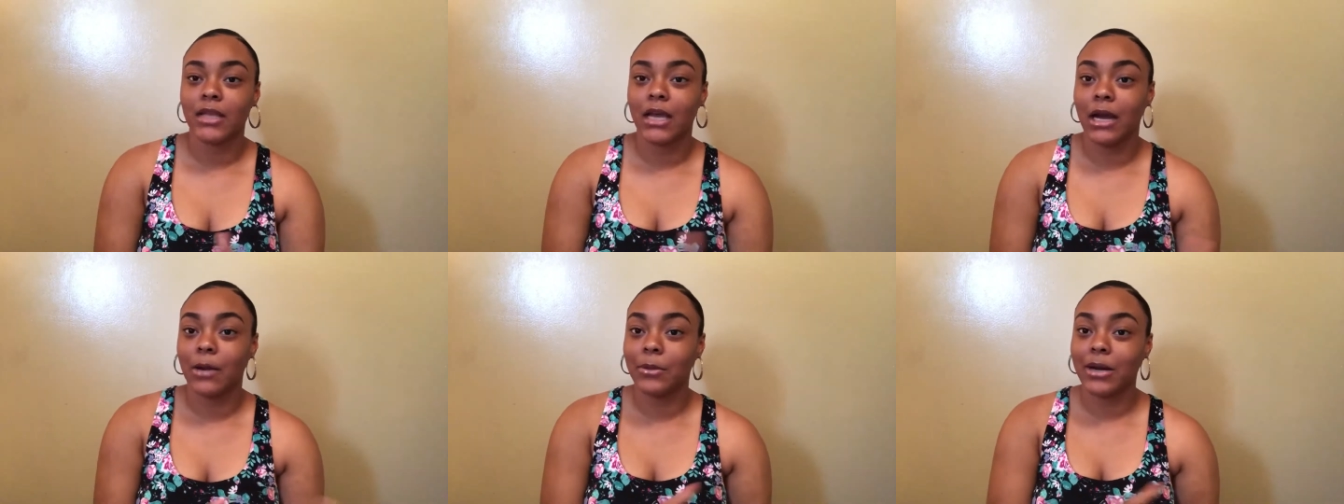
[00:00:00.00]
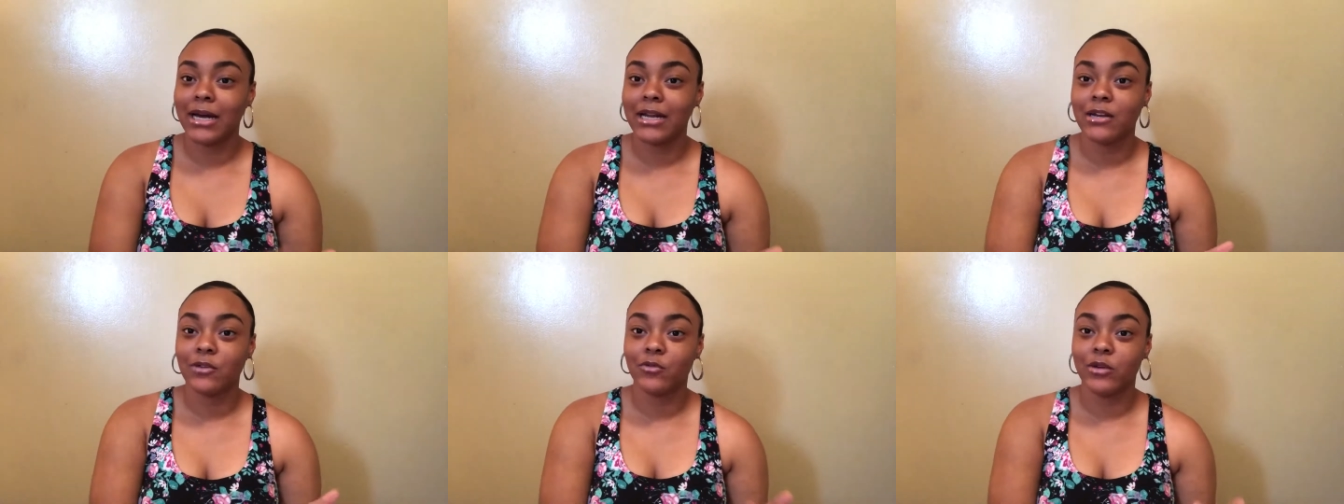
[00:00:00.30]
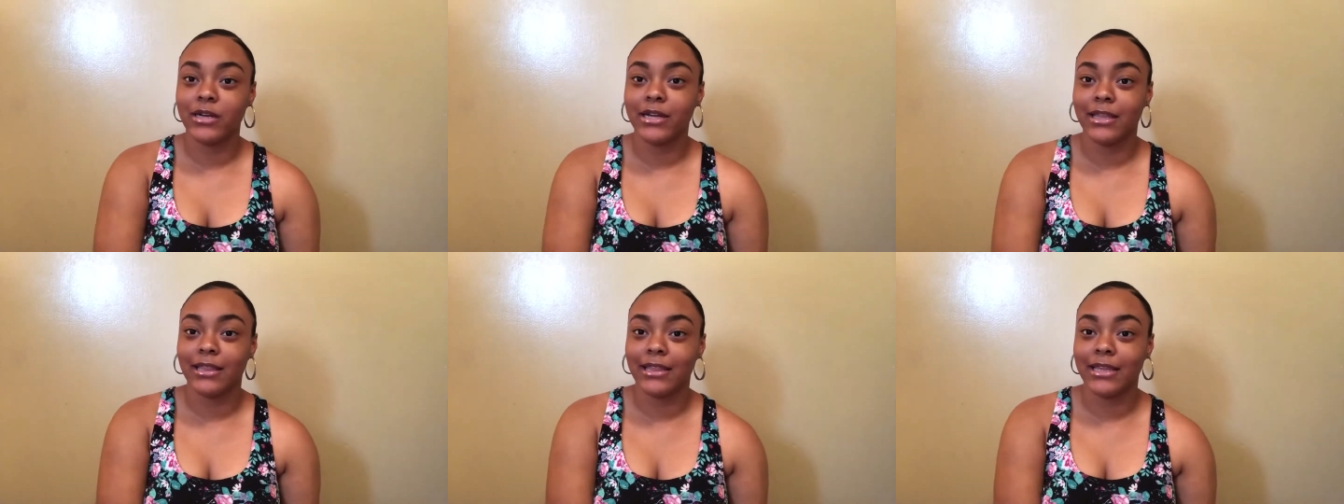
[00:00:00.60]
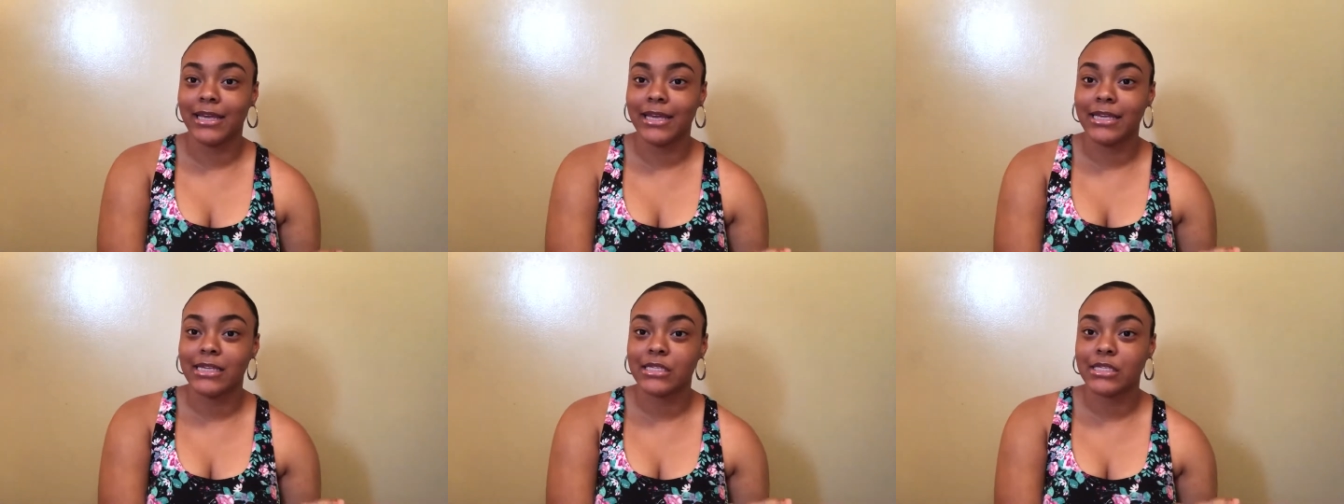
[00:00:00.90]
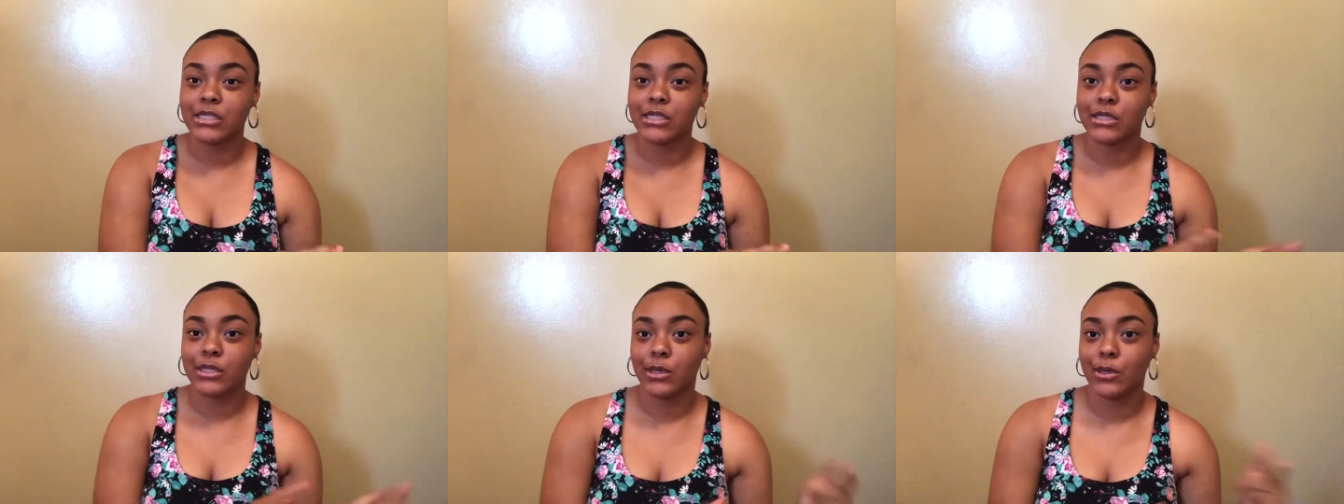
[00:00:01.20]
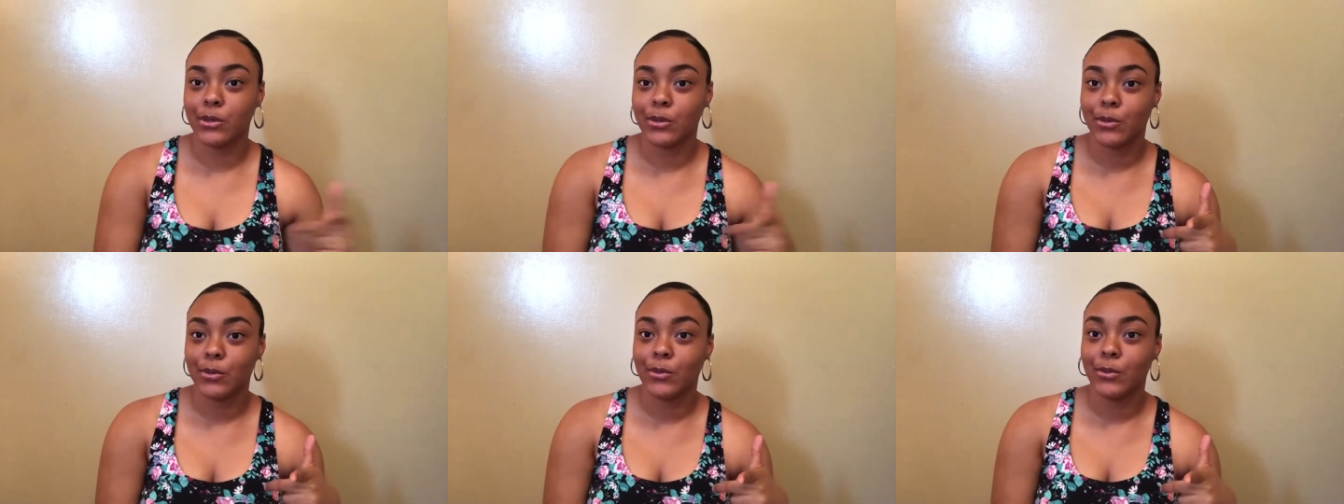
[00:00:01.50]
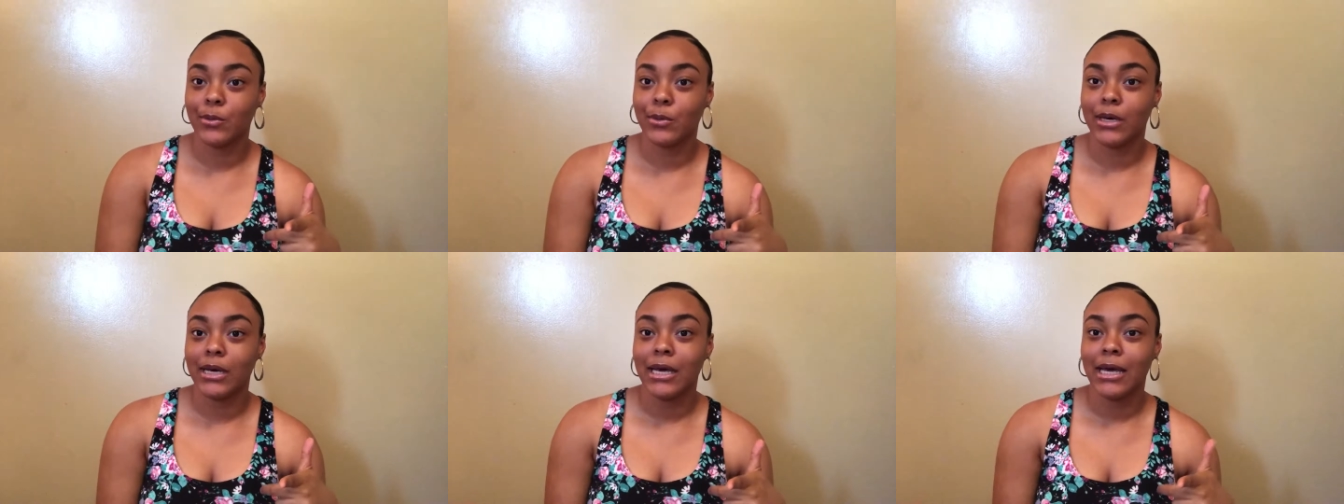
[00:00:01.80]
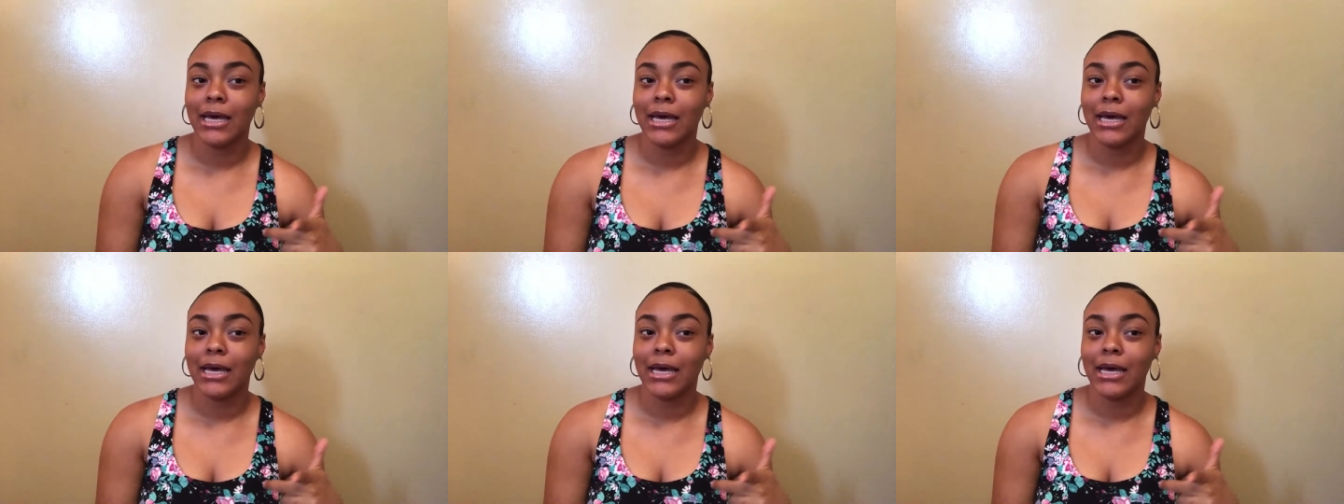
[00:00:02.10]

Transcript: I'm kind of running late, so